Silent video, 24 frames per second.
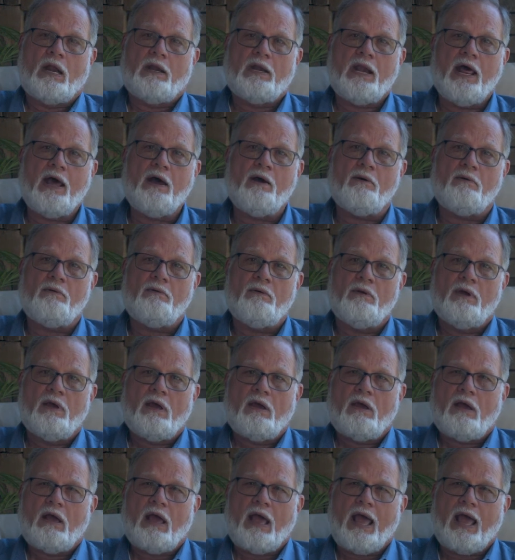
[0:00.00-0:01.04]
Now,
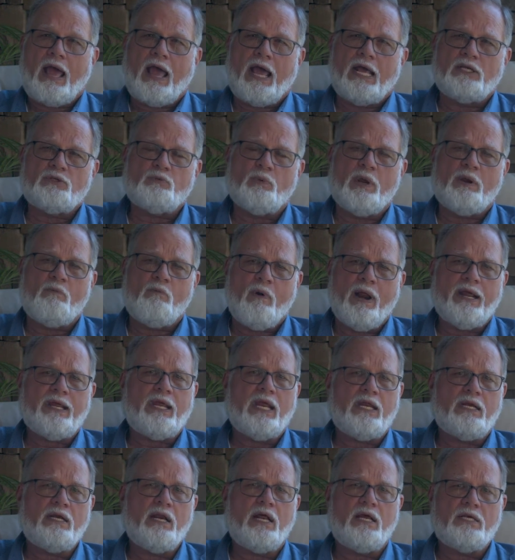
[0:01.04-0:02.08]
as we
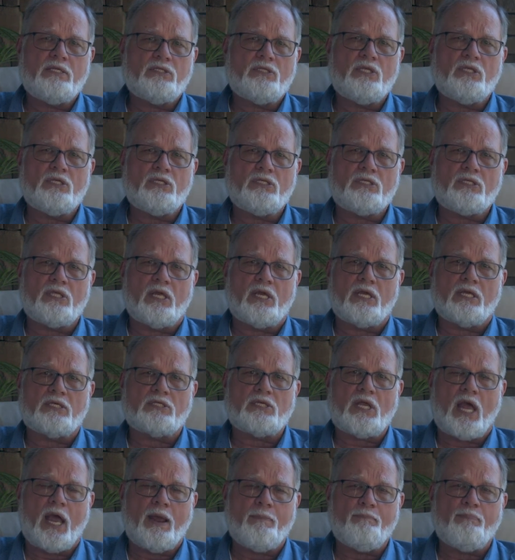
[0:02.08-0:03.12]
recognize these
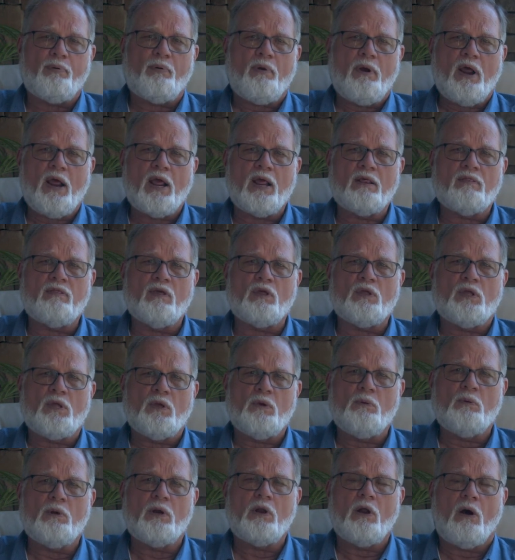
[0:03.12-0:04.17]
things, I pray that
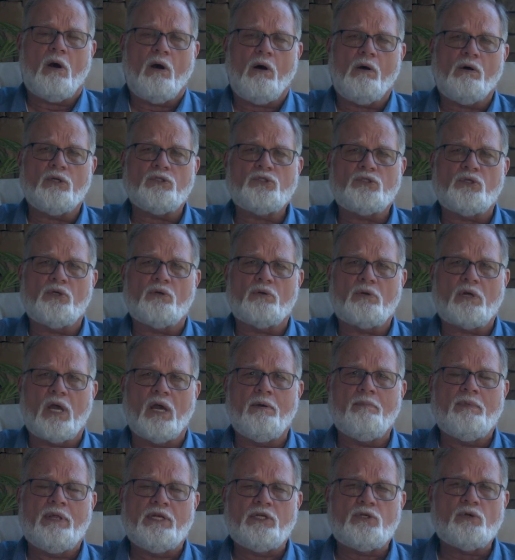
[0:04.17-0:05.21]
you would also
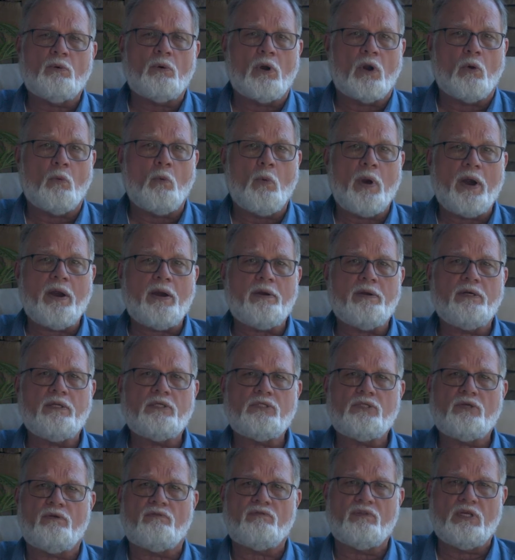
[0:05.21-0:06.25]
come into an
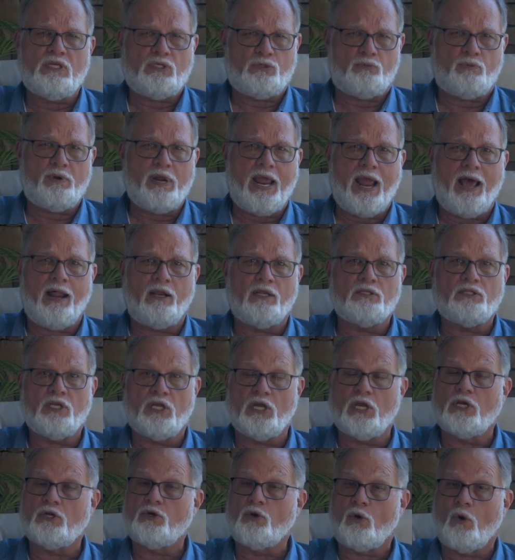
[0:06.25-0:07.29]
awareness of this
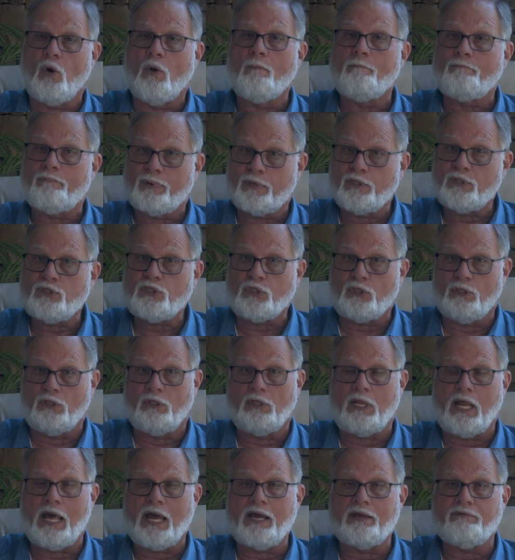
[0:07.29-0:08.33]
reality in your own
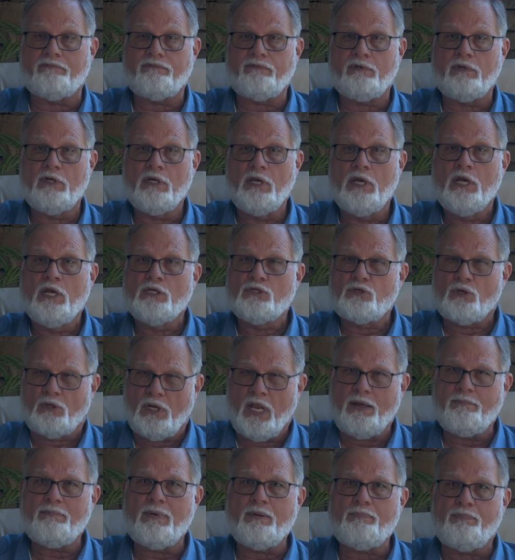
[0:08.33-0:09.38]
personal life. So
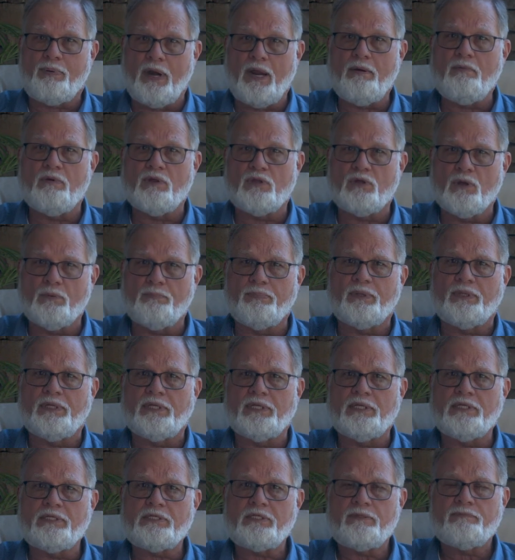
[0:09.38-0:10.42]
let me pray with you,
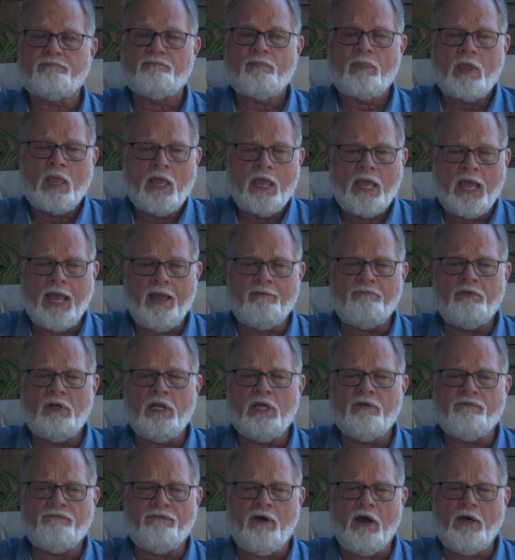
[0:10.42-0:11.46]
please.
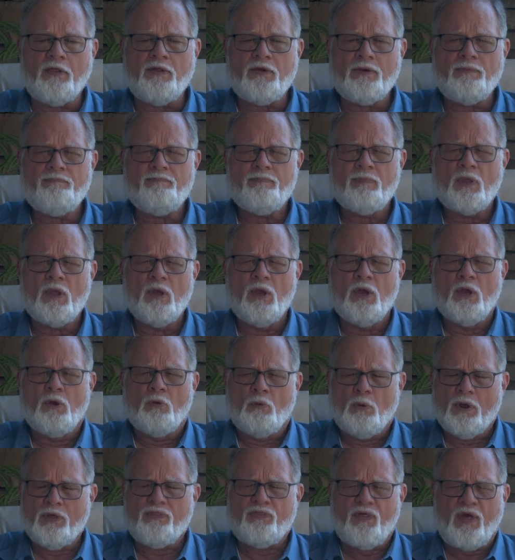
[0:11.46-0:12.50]
Heavenly Father,
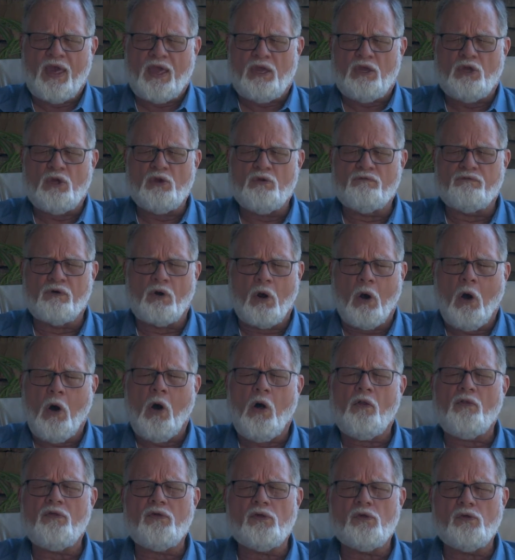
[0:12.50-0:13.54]
we thank you for
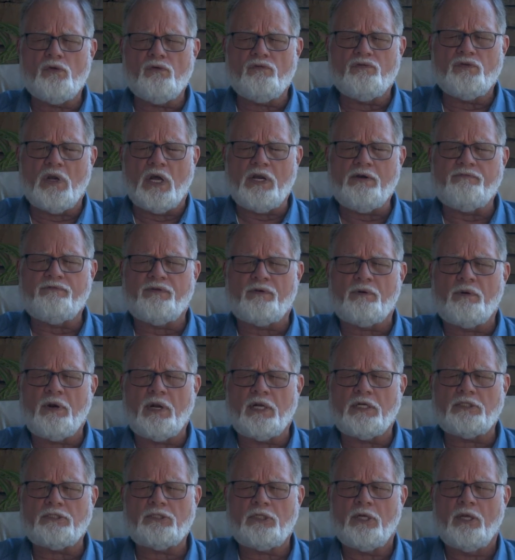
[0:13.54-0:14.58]
all that you've done for
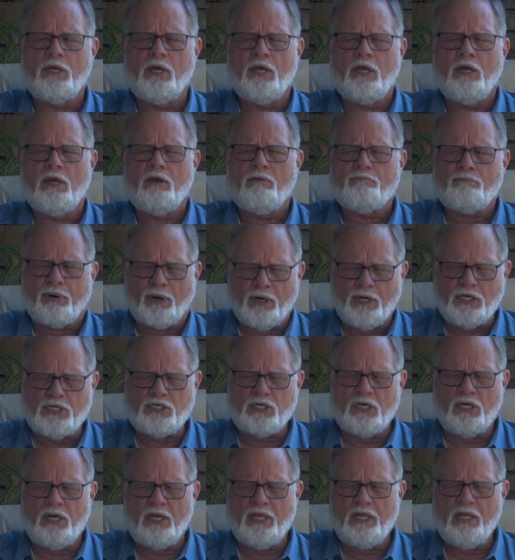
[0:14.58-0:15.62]
us
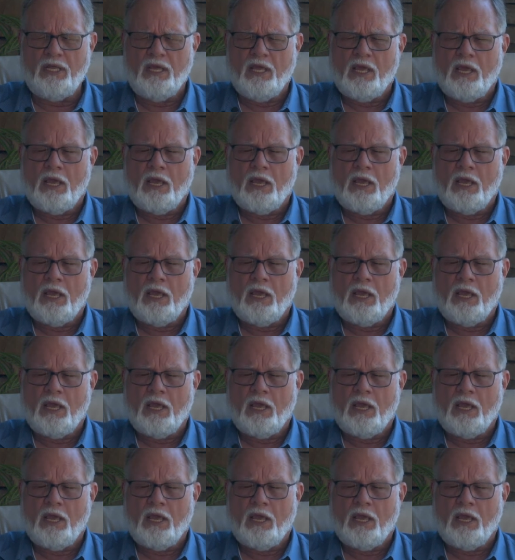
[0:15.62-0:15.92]
personally,